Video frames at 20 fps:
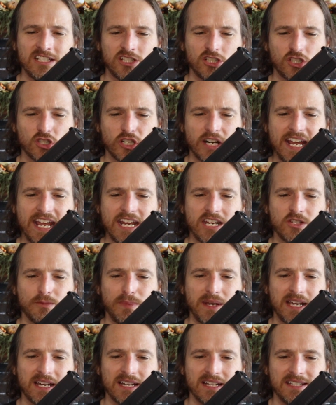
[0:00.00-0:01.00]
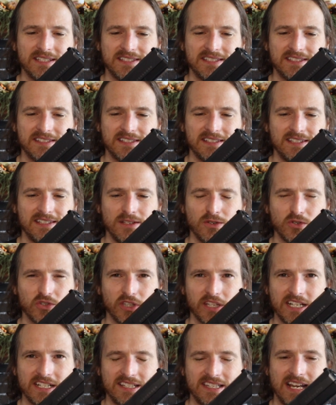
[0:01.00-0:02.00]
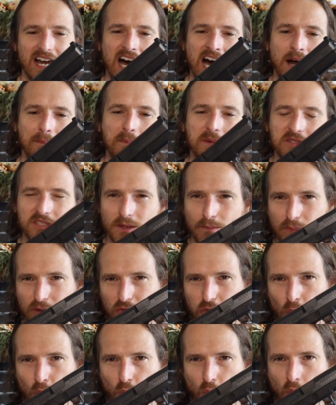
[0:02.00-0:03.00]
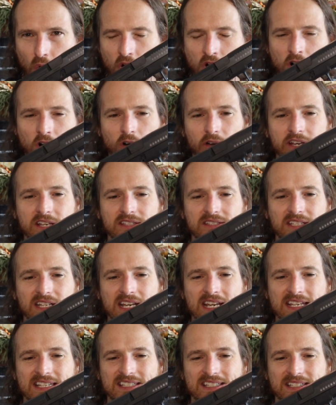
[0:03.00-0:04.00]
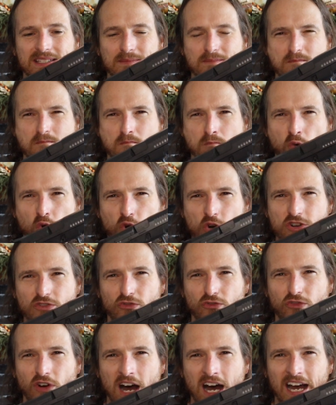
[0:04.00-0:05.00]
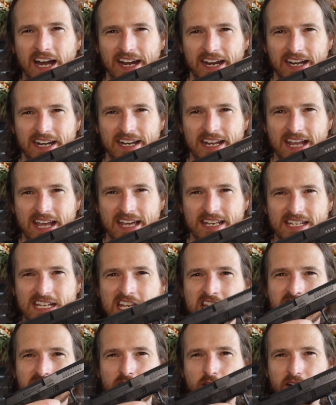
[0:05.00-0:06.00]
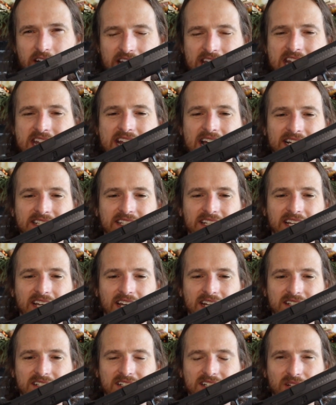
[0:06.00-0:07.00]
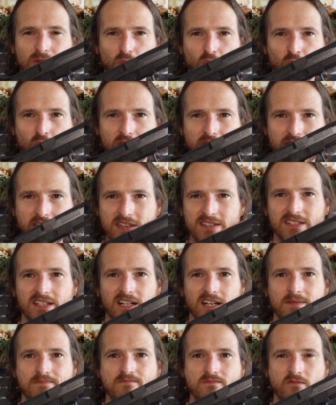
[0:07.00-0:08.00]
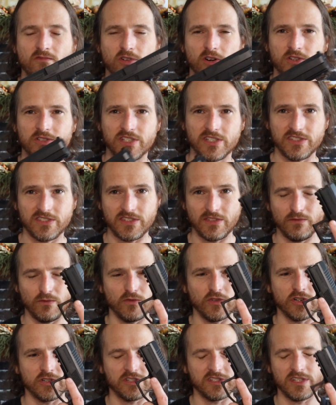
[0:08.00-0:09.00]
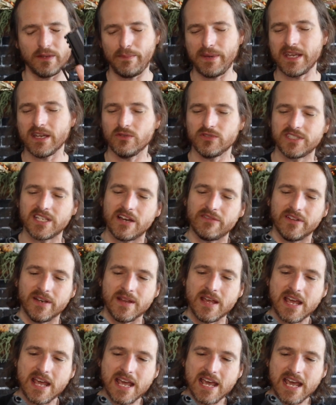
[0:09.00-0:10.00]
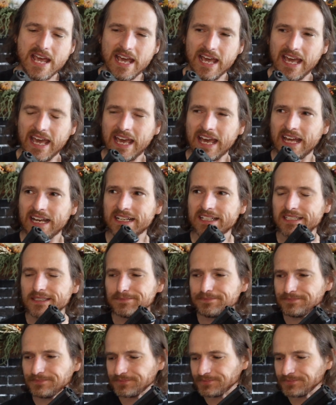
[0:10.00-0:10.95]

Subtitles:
strange because usually it's the opposite, but the wall is more defined and easier to index against with this gun versus the P-07. And